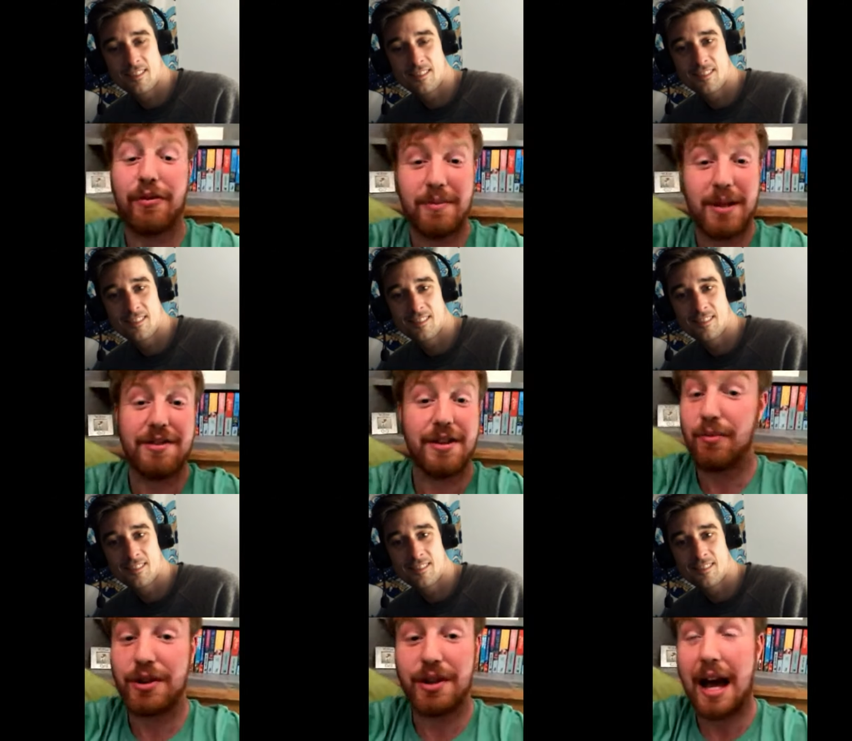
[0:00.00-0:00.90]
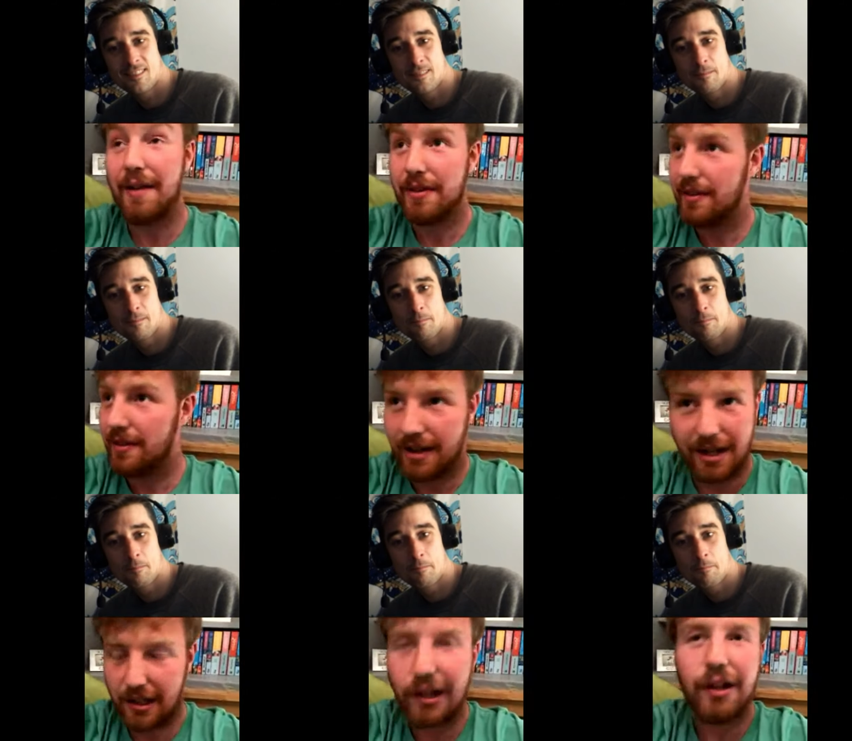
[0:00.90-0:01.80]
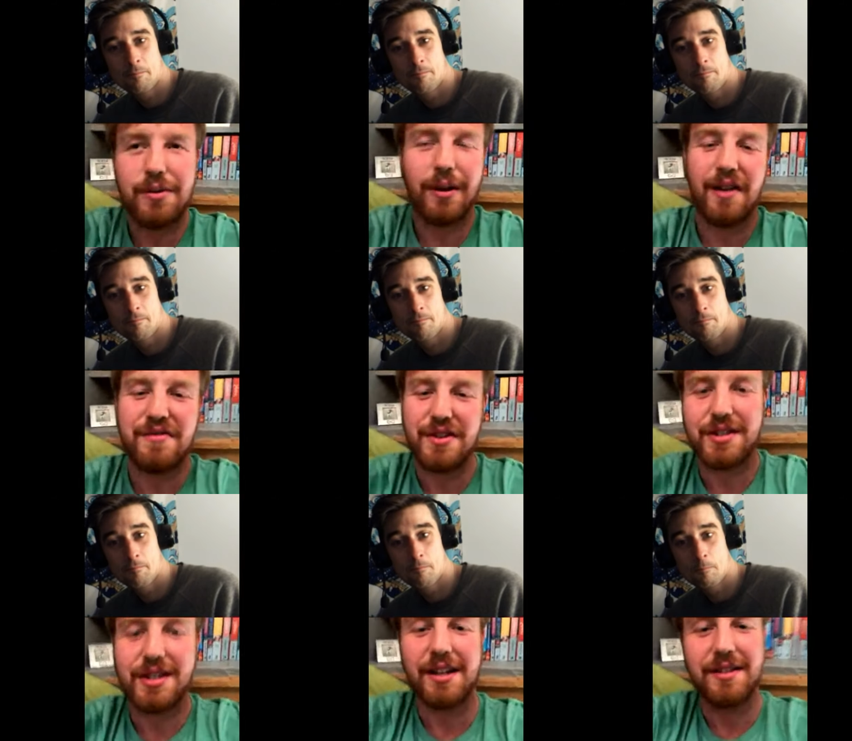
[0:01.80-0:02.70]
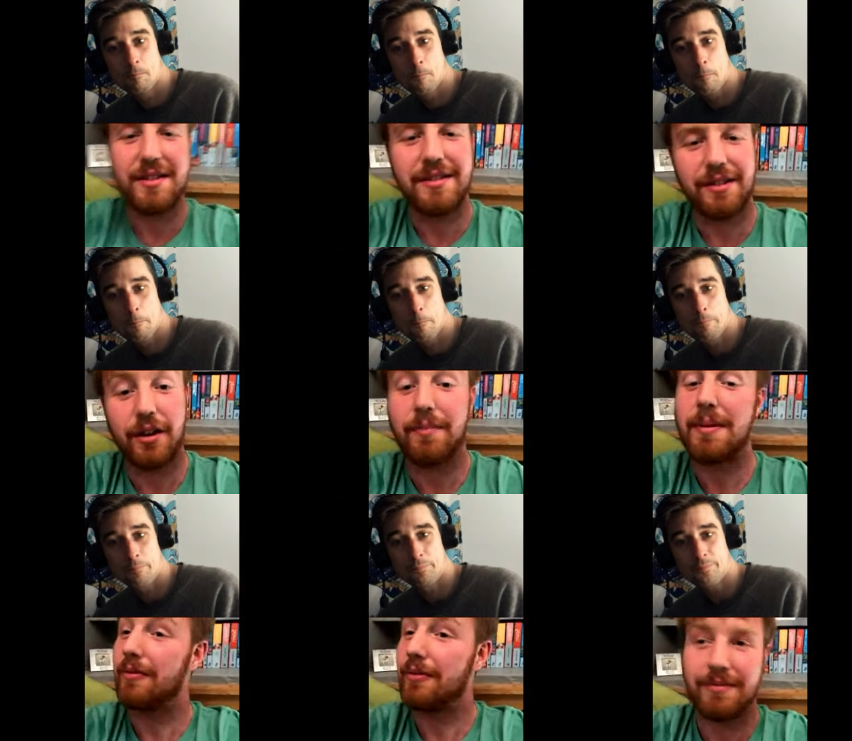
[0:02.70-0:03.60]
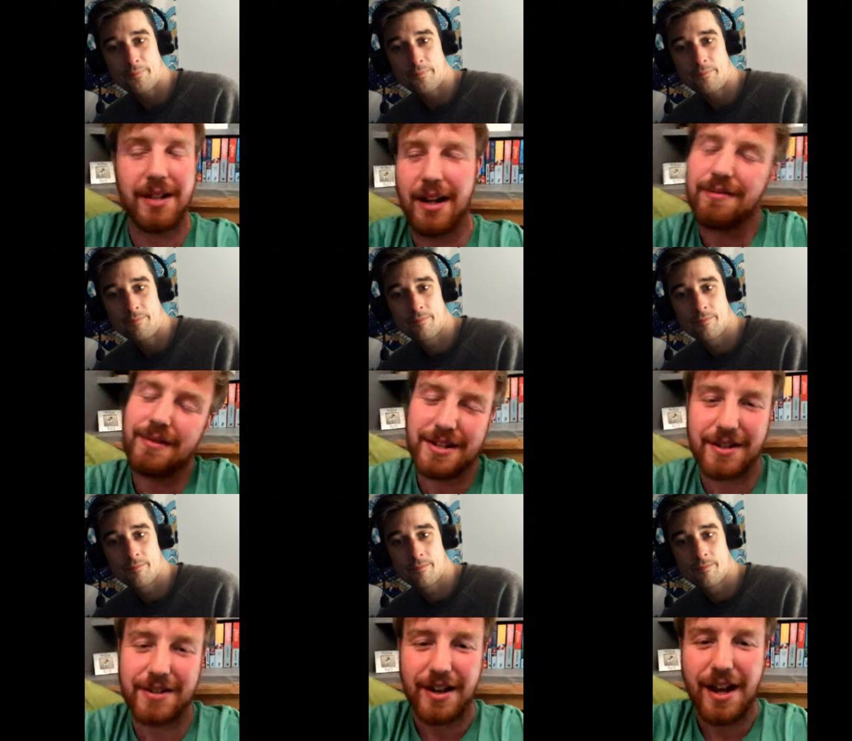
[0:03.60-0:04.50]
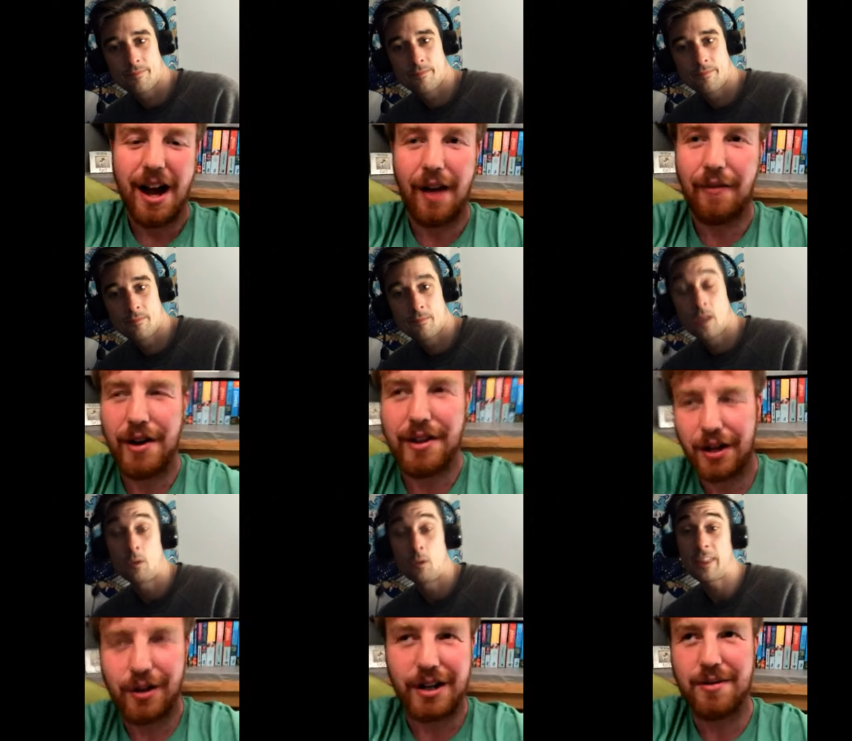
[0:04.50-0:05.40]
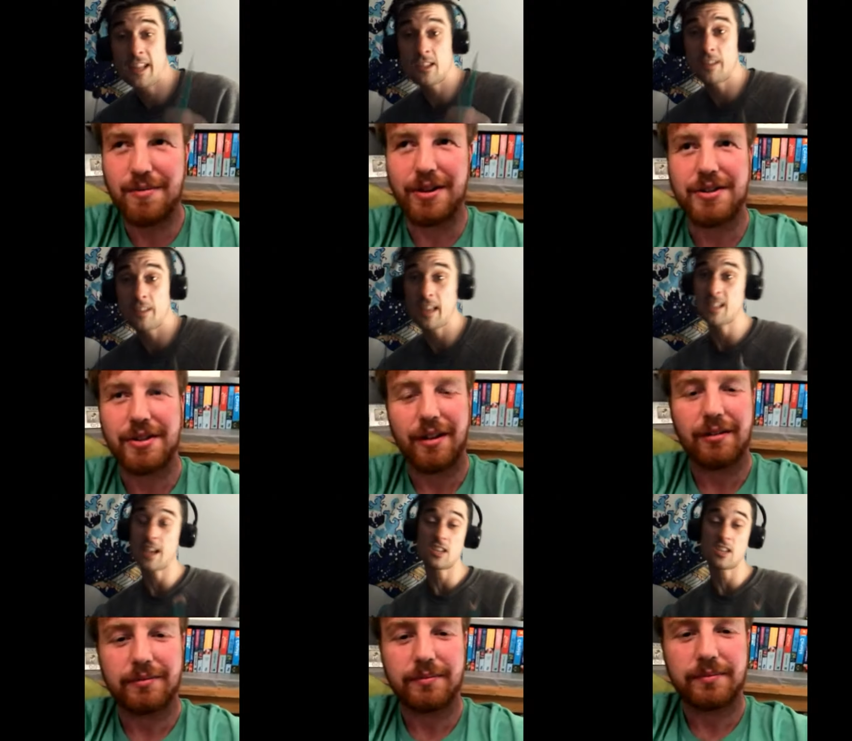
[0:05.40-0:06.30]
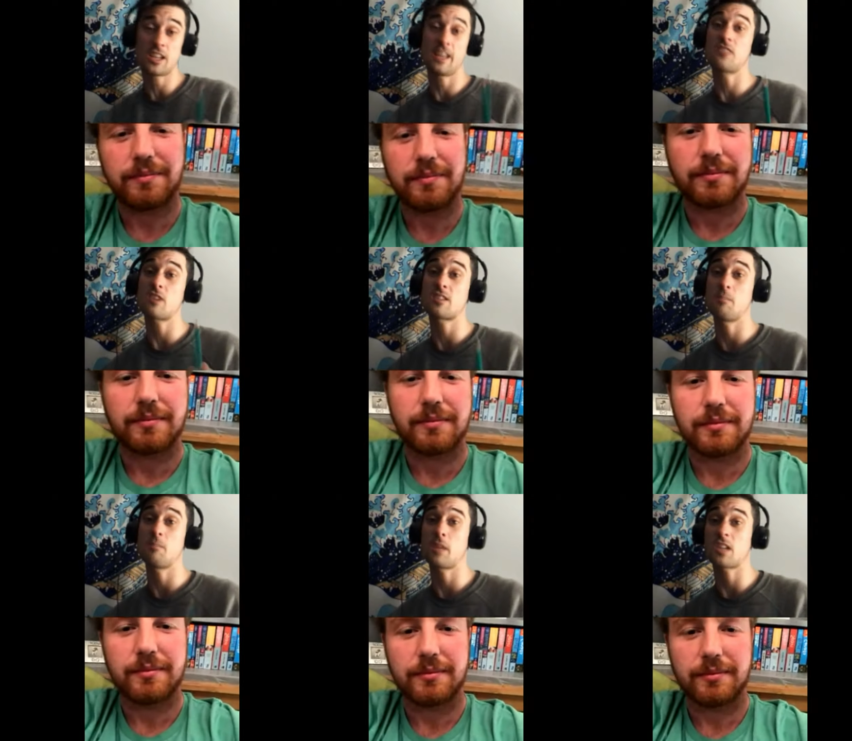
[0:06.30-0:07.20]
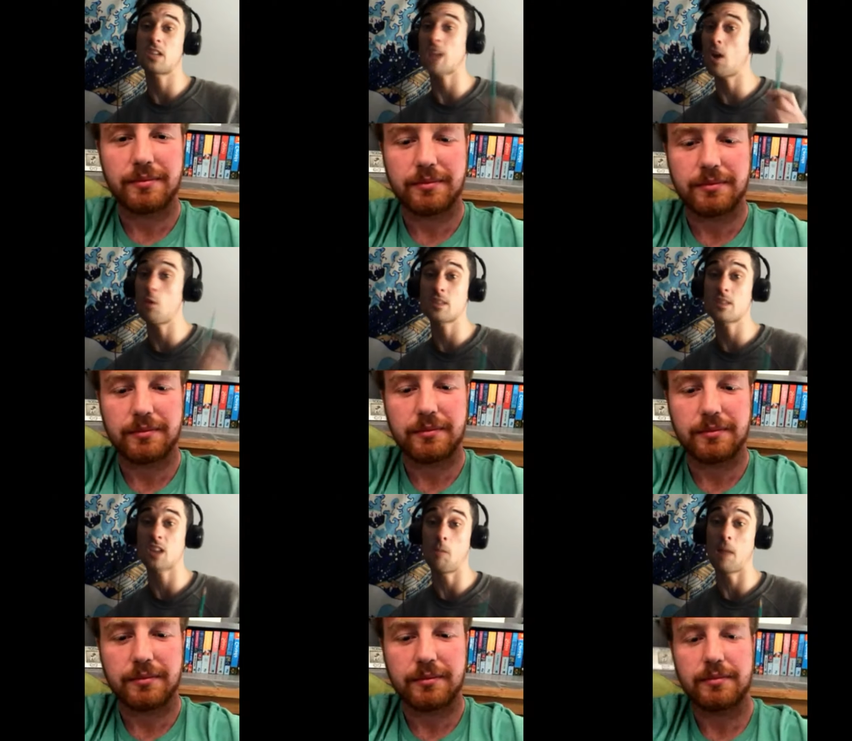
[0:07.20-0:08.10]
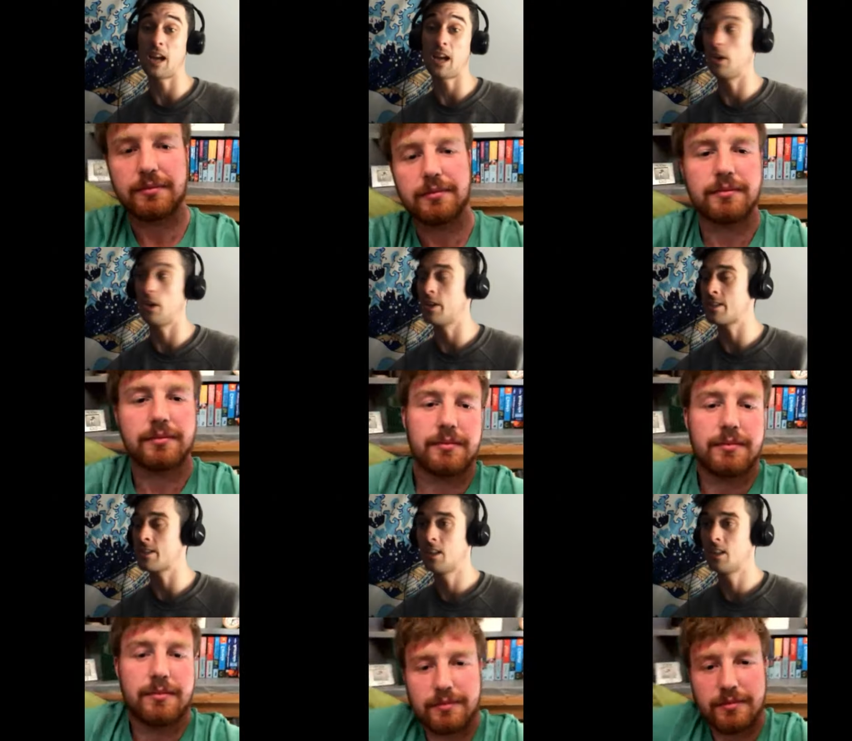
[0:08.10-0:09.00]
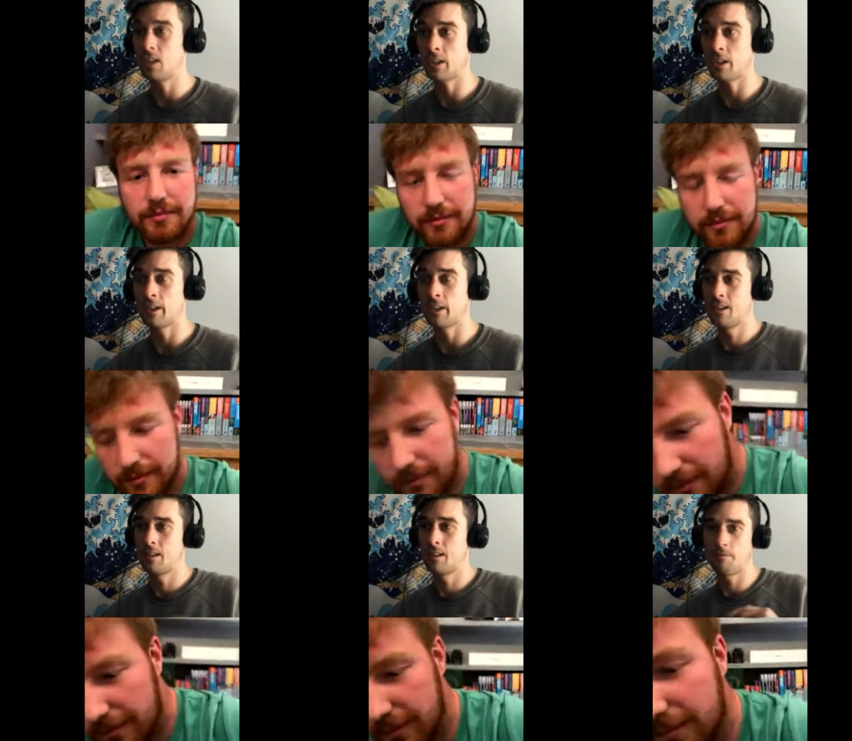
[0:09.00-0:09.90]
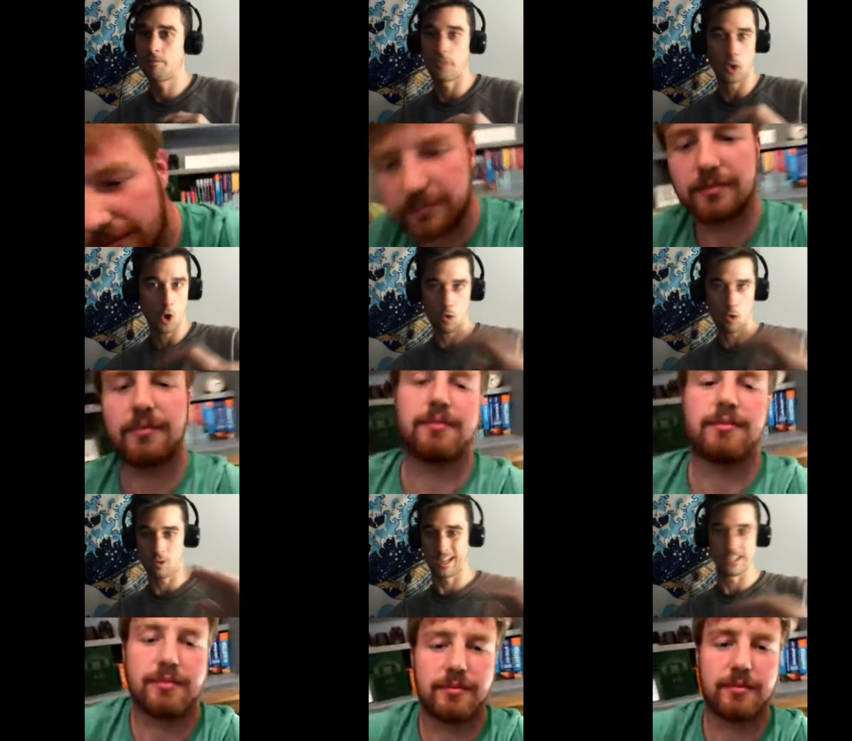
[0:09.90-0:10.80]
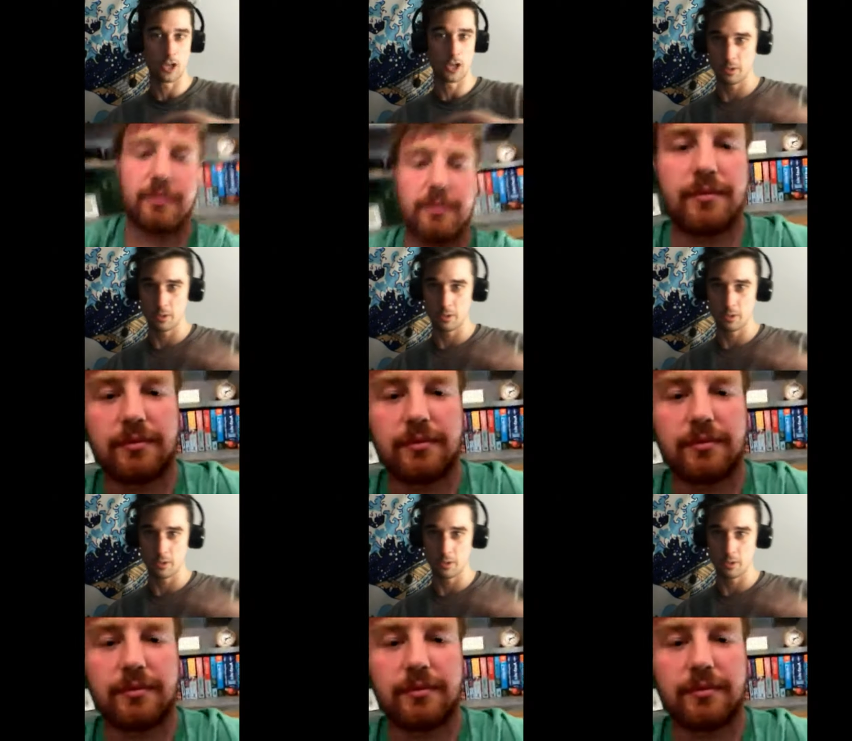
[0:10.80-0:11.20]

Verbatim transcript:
Speaker 1: from London wouldn't have a clue what I've just said, or people from you know, it's just I find that quite. Well, that's
Speaker 2: that's actually interesting because I always tell my learners, look, the goal is not to